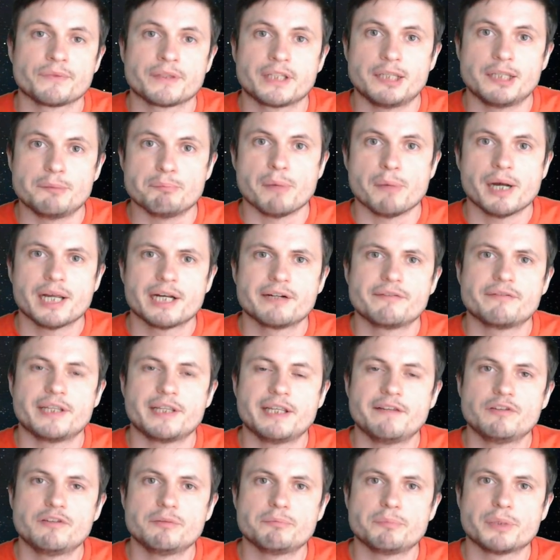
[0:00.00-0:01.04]
It might have
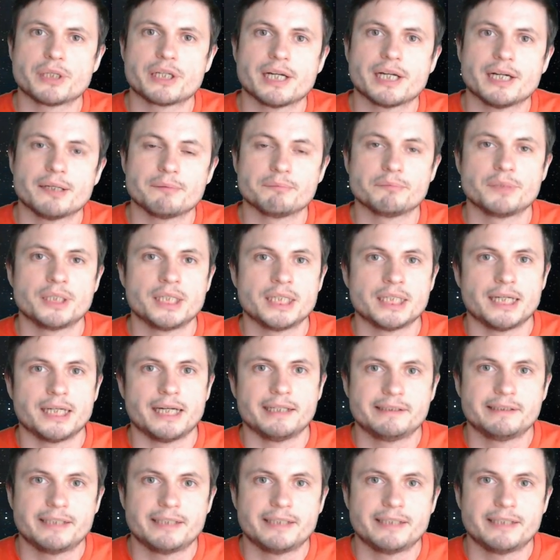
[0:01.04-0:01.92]
even become a